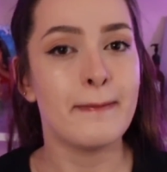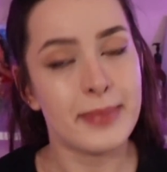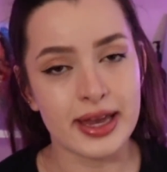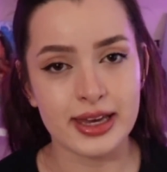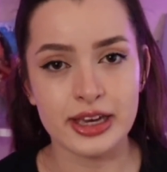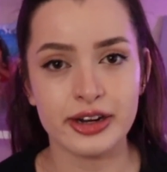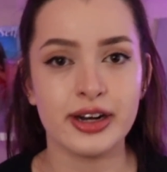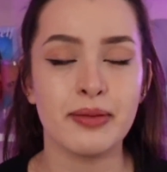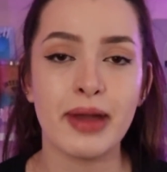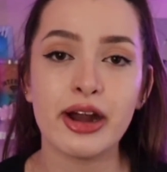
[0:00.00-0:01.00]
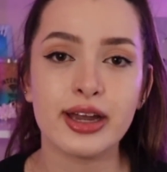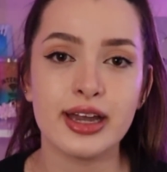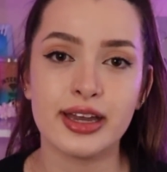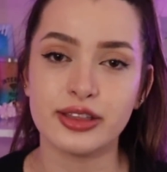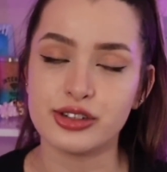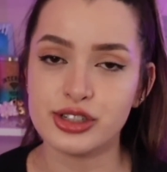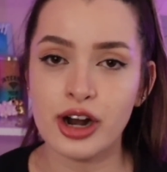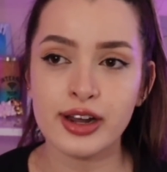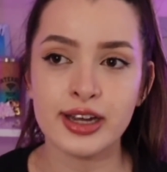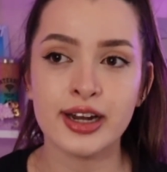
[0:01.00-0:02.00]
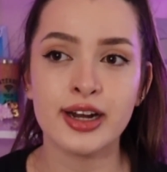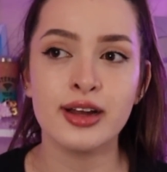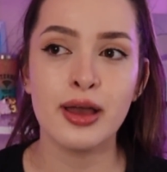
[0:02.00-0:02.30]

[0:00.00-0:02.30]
big here in America and get their start here,